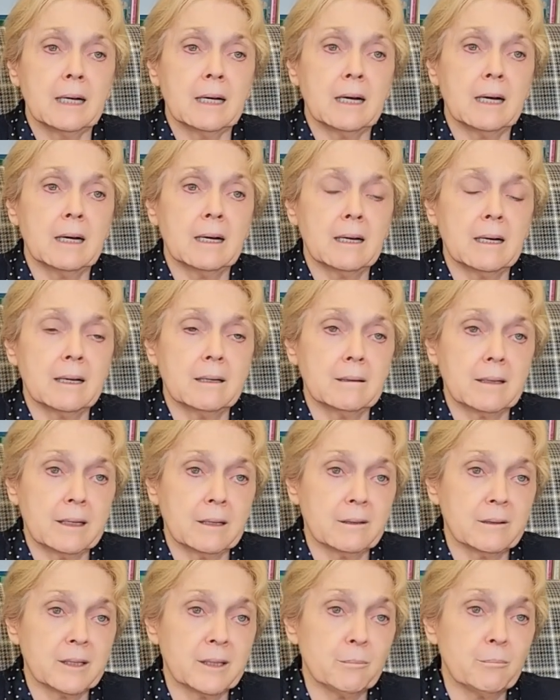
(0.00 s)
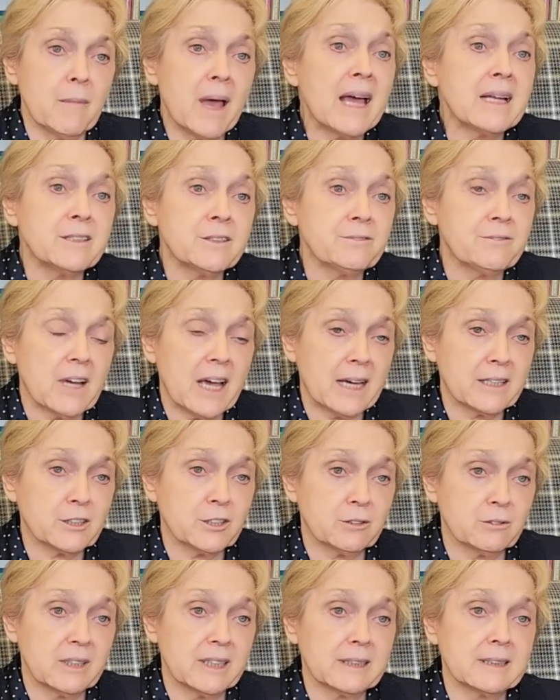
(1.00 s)
area,
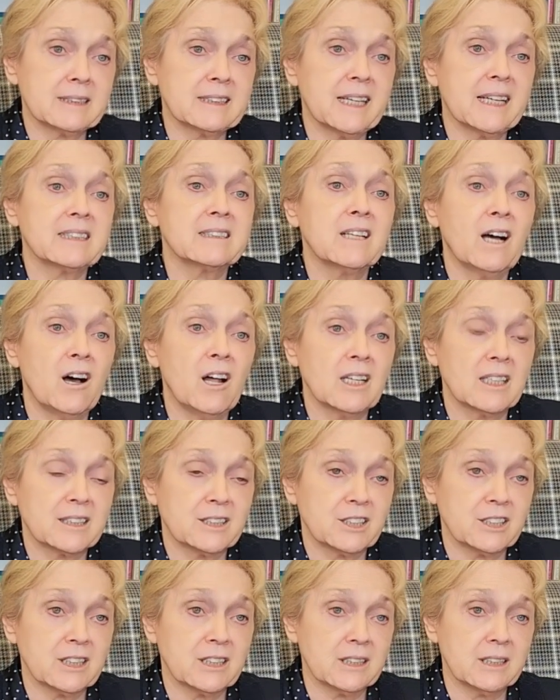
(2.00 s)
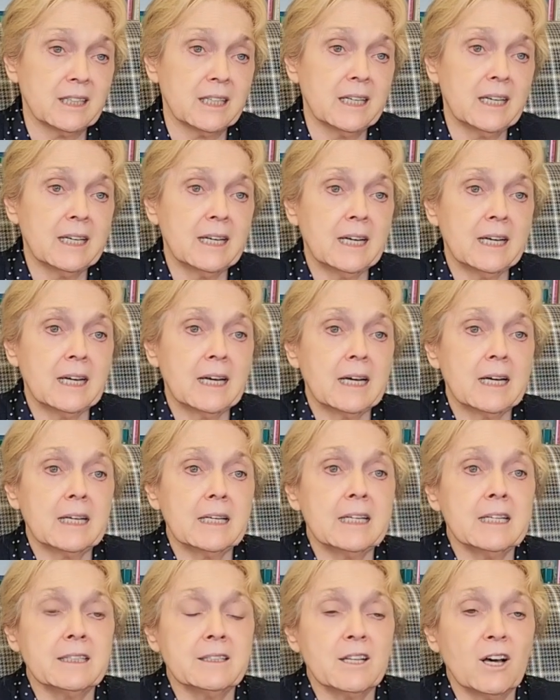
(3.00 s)
manufacturing, technology.
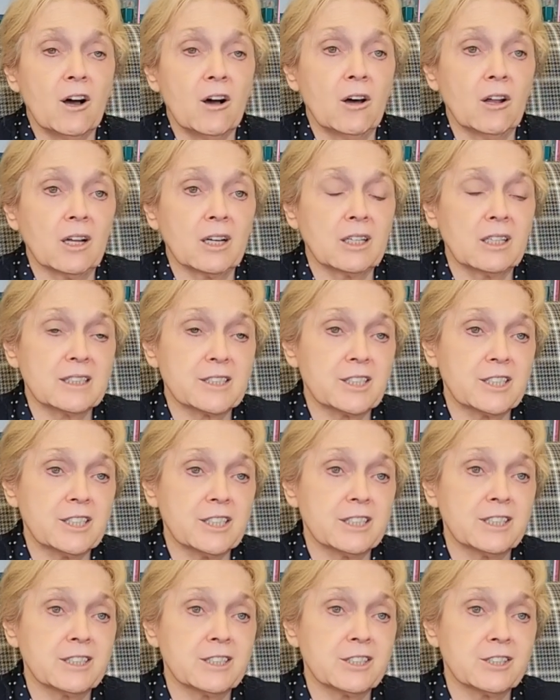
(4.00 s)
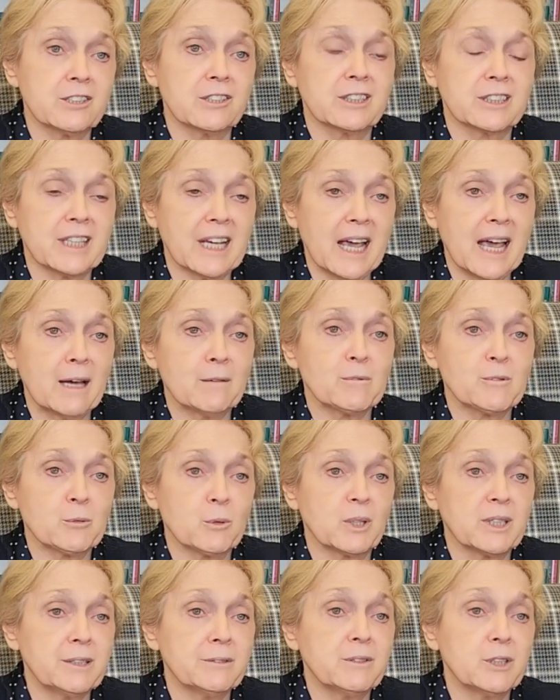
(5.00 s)
In the Holocaust years, certain camps
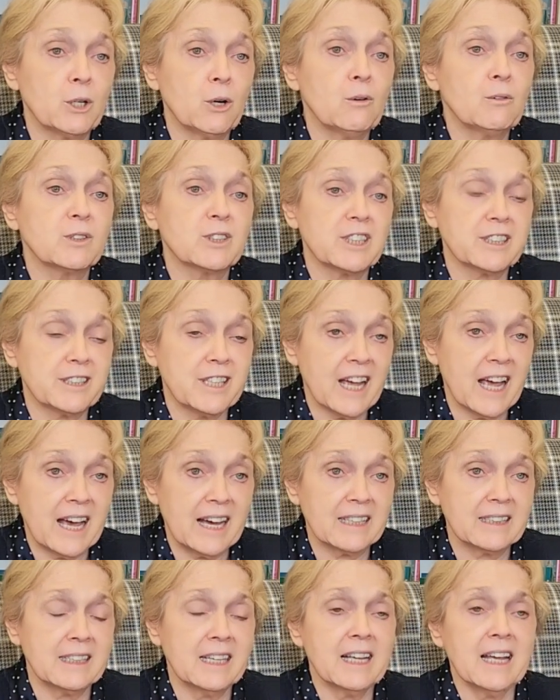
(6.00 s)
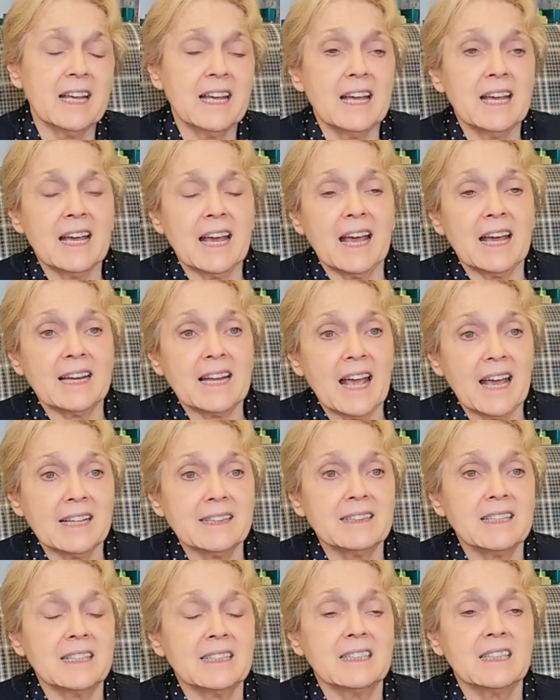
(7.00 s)
were given over to that. And
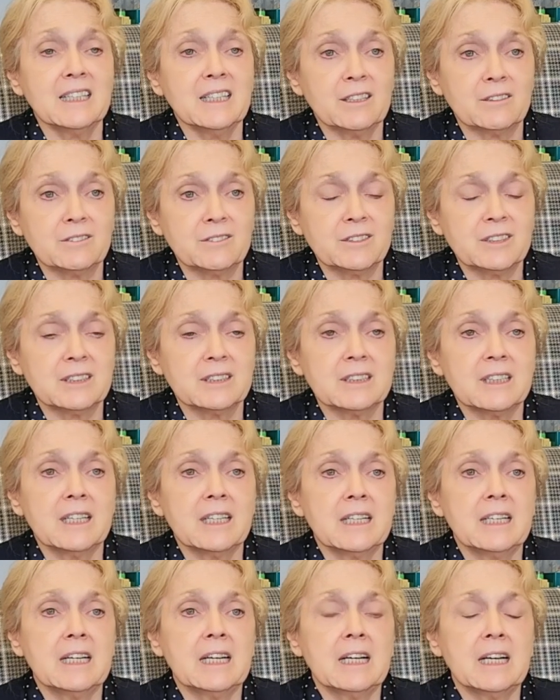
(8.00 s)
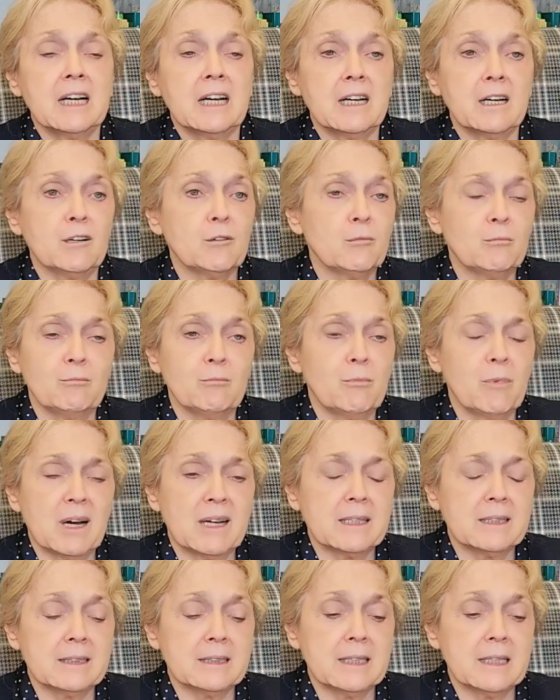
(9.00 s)
had they lived,
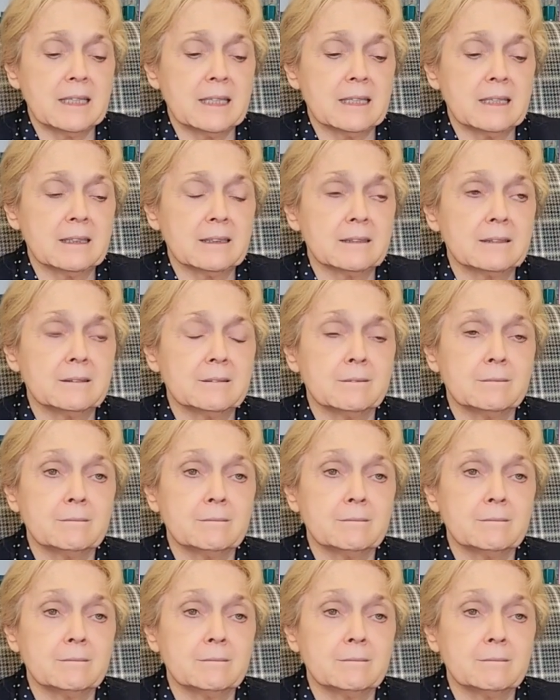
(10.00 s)
but a